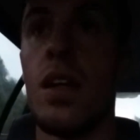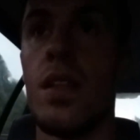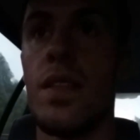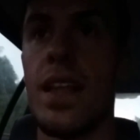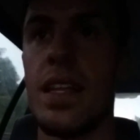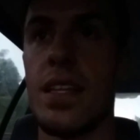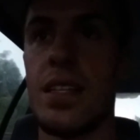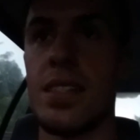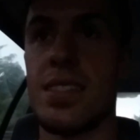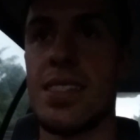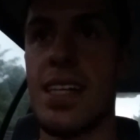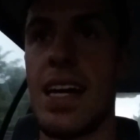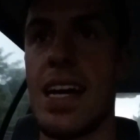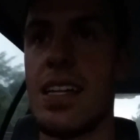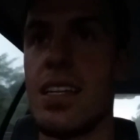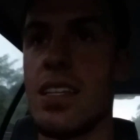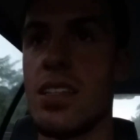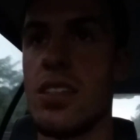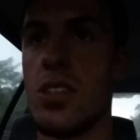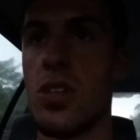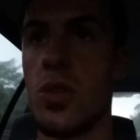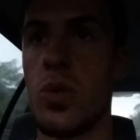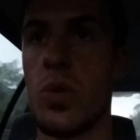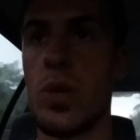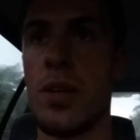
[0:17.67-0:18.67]
that decide to
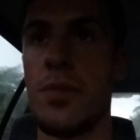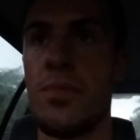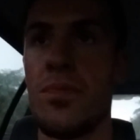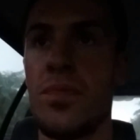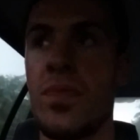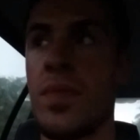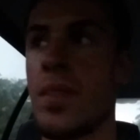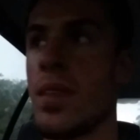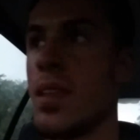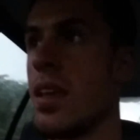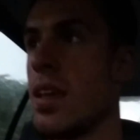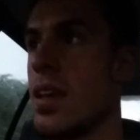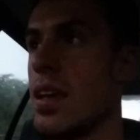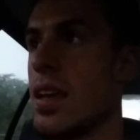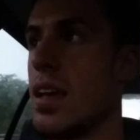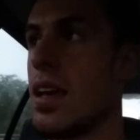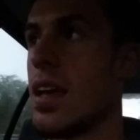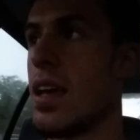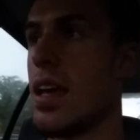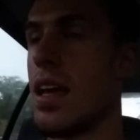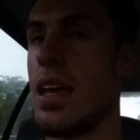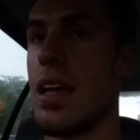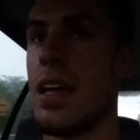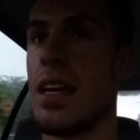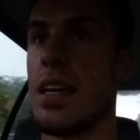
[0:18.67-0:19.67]
do it
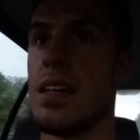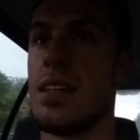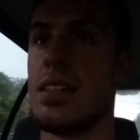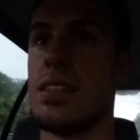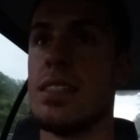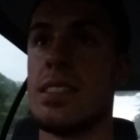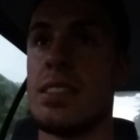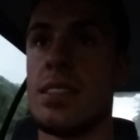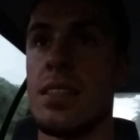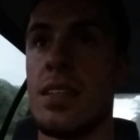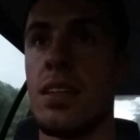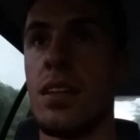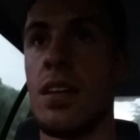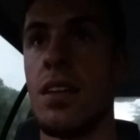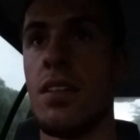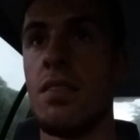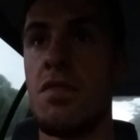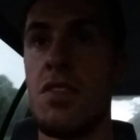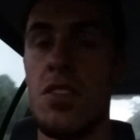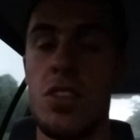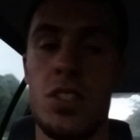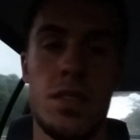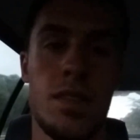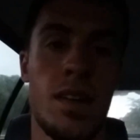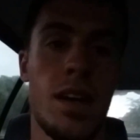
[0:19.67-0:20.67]
is,
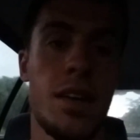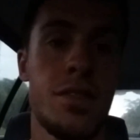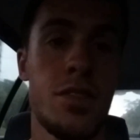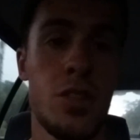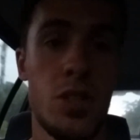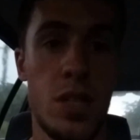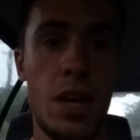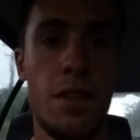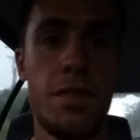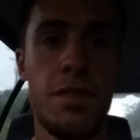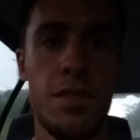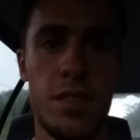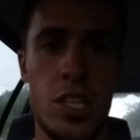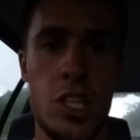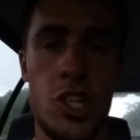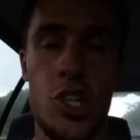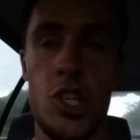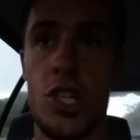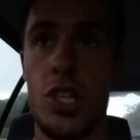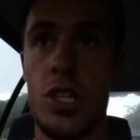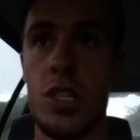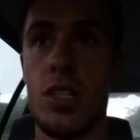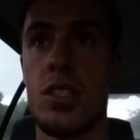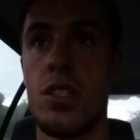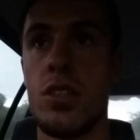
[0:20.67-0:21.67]
first of all, you definitely
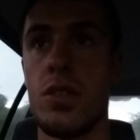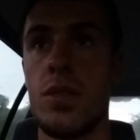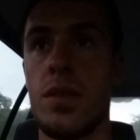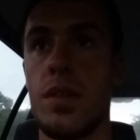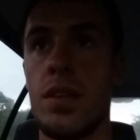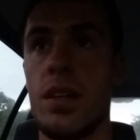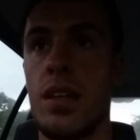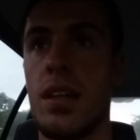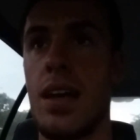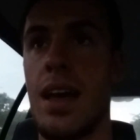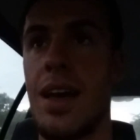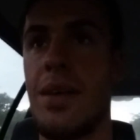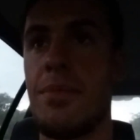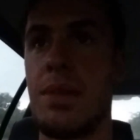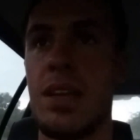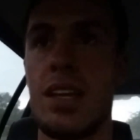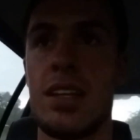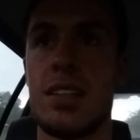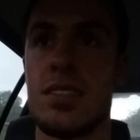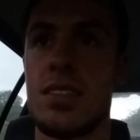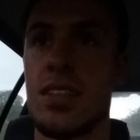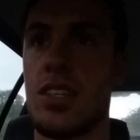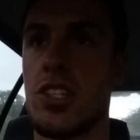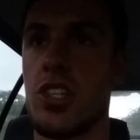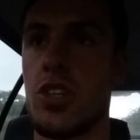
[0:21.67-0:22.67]
should do it. I mean,
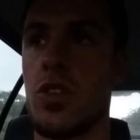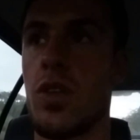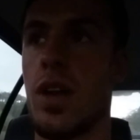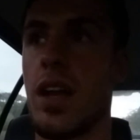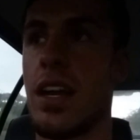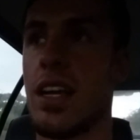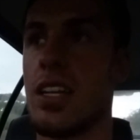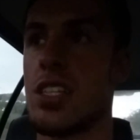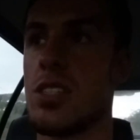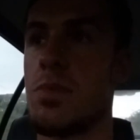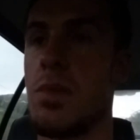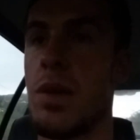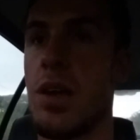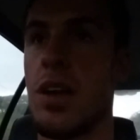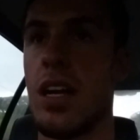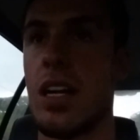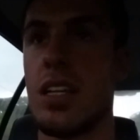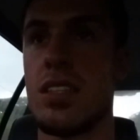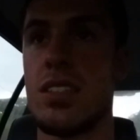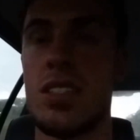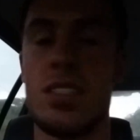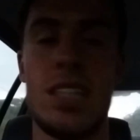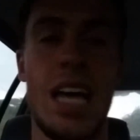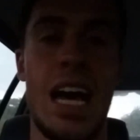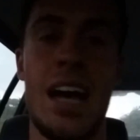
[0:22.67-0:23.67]
it's such a great
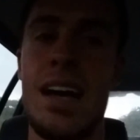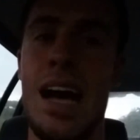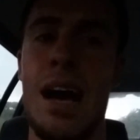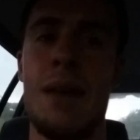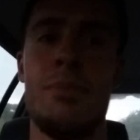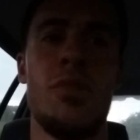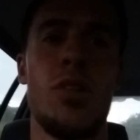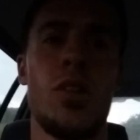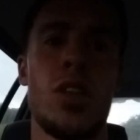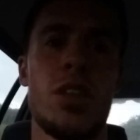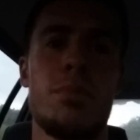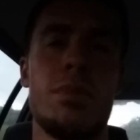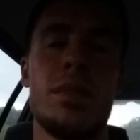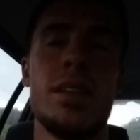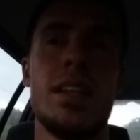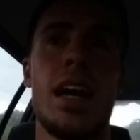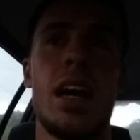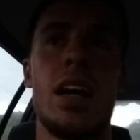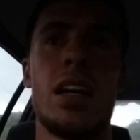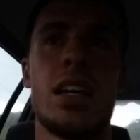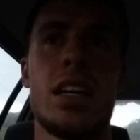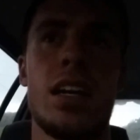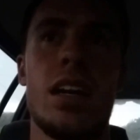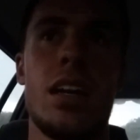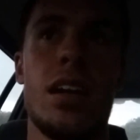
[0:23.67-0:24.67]
experience. I'm only been
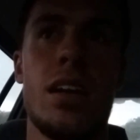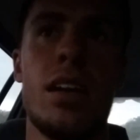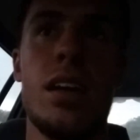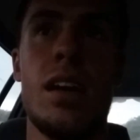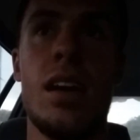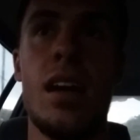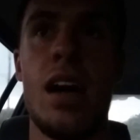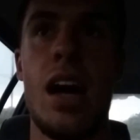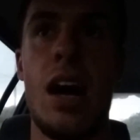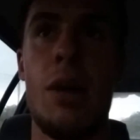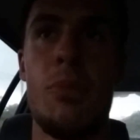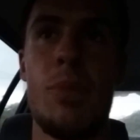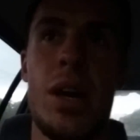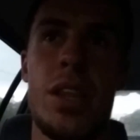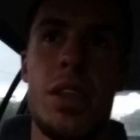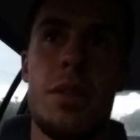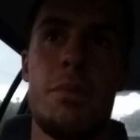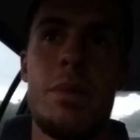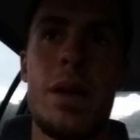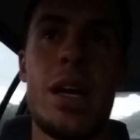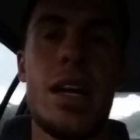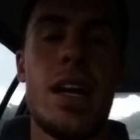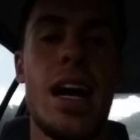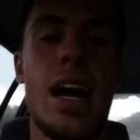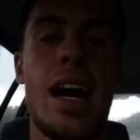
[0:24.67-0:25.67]
down here. I'm on the
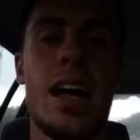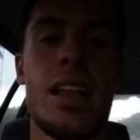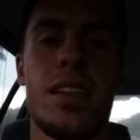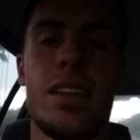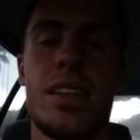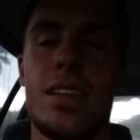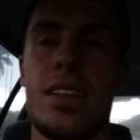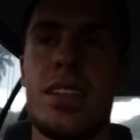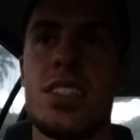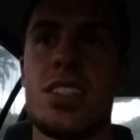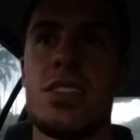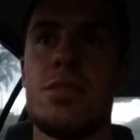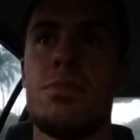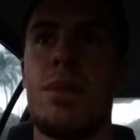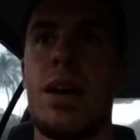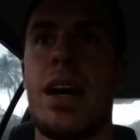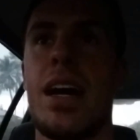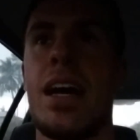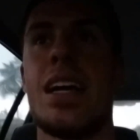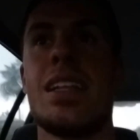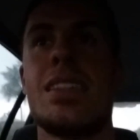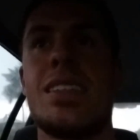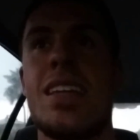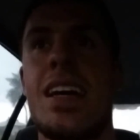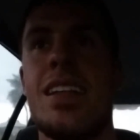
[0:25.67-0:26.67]
Big Island. This is
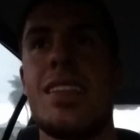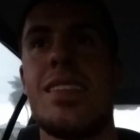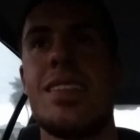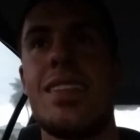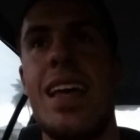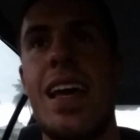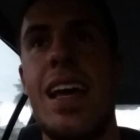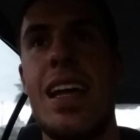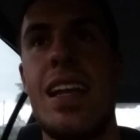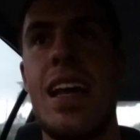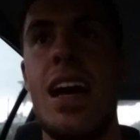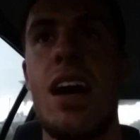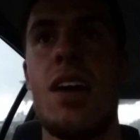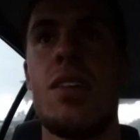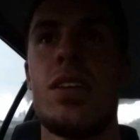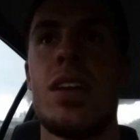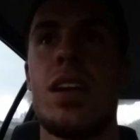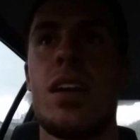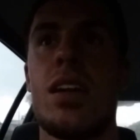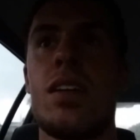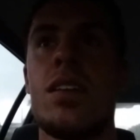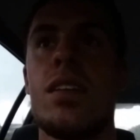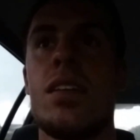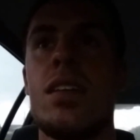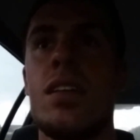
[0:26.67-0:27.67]
my 10th day down
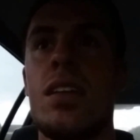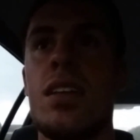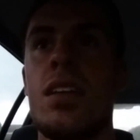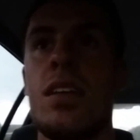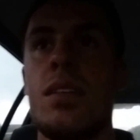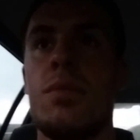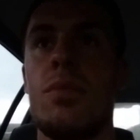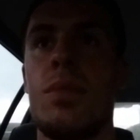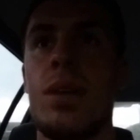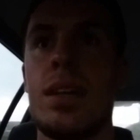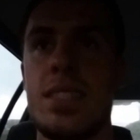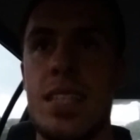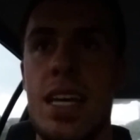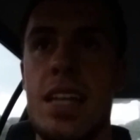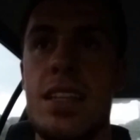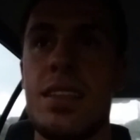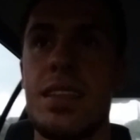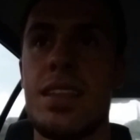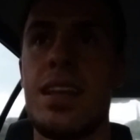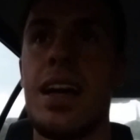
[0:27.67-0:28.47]
here, my 10th